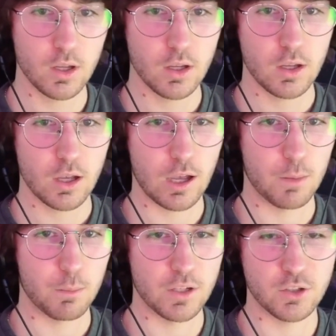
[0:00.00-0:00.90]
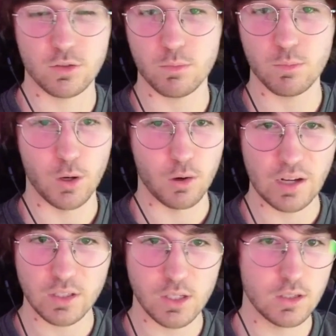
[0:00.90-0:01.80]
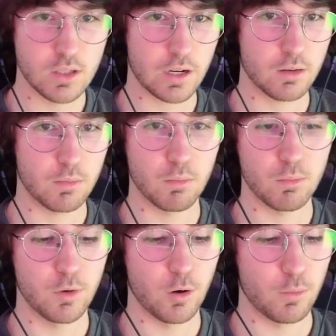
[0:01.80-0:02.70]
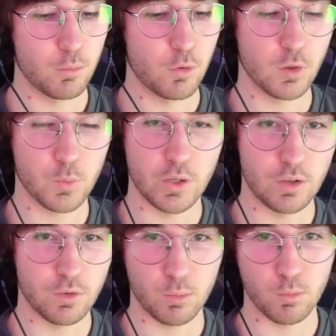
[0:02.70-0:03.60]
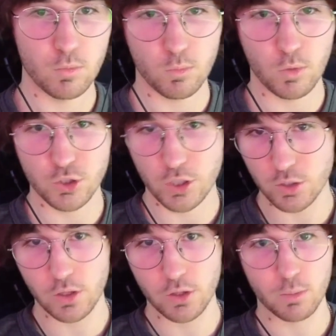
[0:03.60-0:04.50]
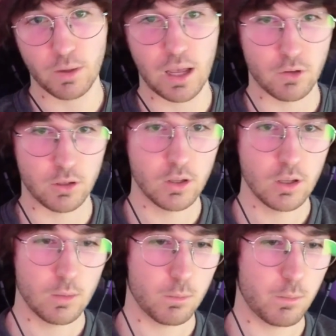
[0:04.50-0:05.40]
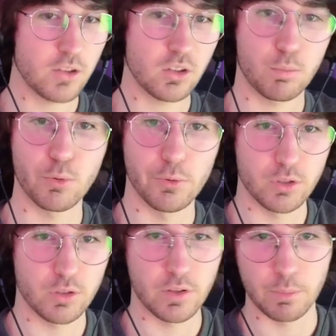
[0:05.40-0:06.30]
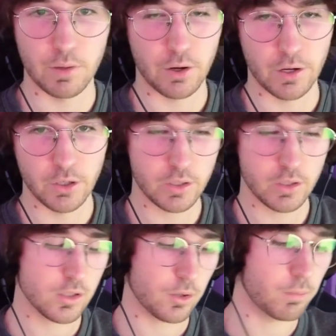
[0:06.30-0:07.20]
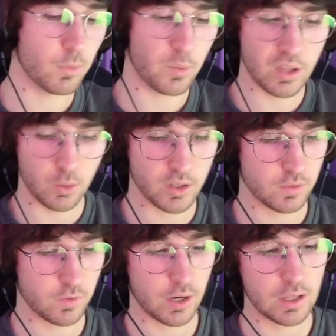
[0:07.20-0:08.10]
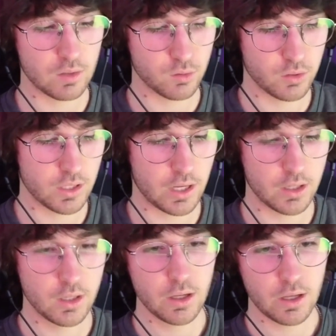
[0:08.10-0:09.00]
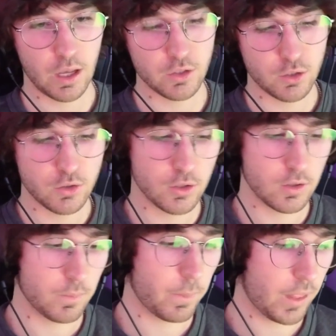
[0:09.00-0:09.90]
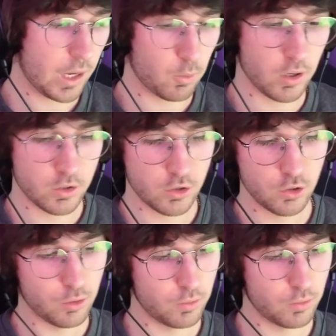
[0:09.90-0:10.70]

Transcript: it's just, entities that can, move liquidity from one chain to another by having basically pools of intermediary tokens. So the way that it works at a very high level is that as a user, I want to,